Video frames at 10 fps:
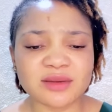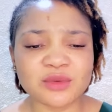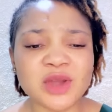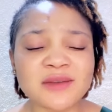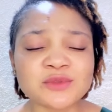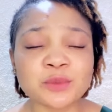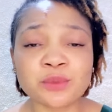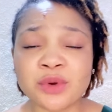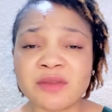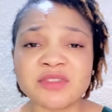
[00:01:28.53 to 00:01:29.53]
you have to
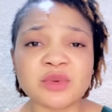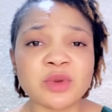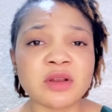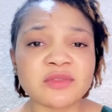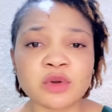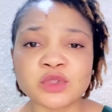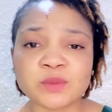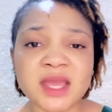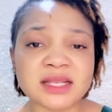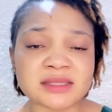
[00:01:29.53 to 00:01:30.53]
pray for the will of God
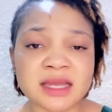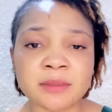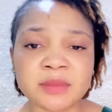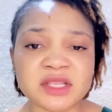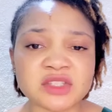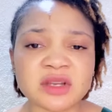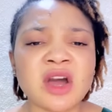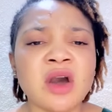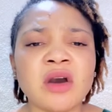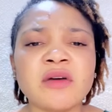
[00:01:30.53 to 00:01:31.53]
to be established.
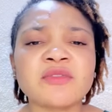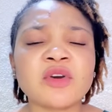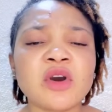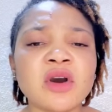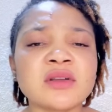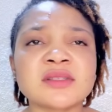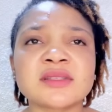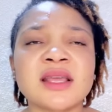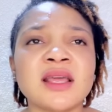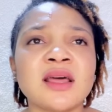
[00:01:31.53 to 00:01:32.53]
Of
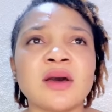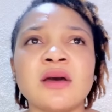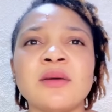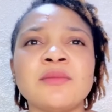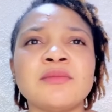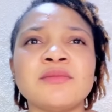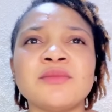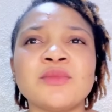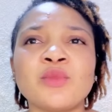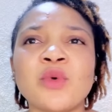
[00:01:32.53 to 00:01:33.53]
course,
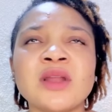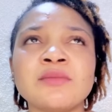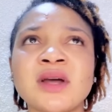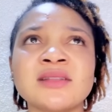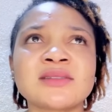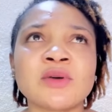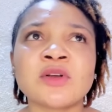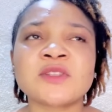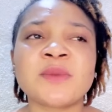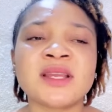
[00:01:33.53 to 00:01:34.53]
one man's
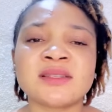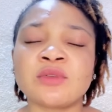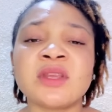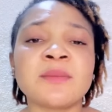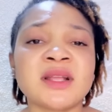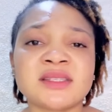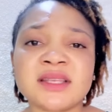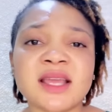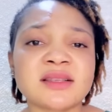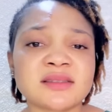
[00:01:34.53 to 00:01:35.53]
husband is another man's
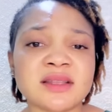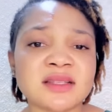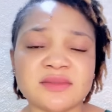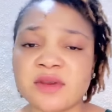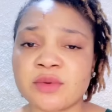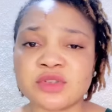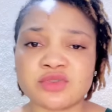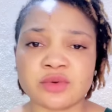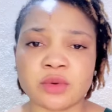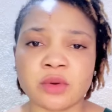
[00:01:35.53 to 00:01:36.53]
ex. That's very
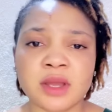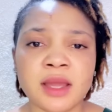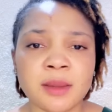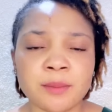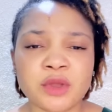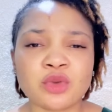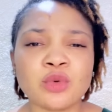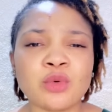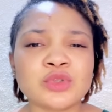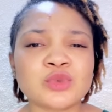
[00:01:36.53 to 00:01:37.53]
true. But you
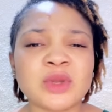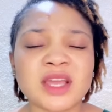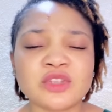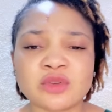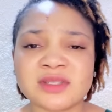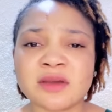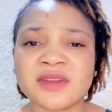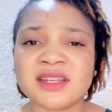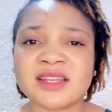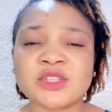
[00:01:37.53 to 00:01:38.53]
don't want to get yourself
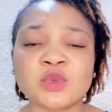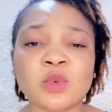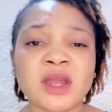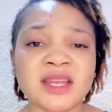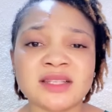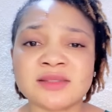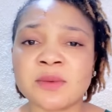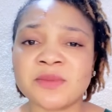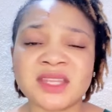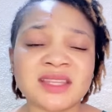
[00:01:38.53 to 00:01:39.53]
intertwined in
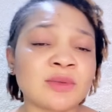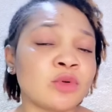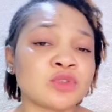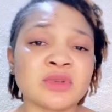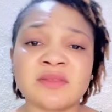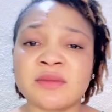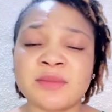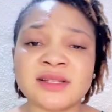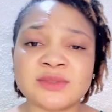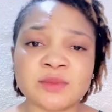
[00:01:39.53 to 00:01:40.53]
something that was not
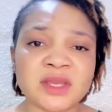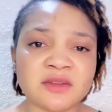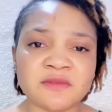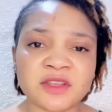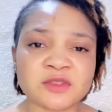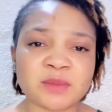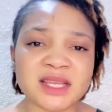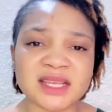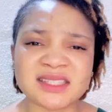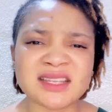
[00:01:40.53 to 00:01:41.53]
even meant to be in the first
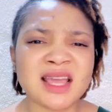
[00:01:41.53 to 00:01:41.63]
place.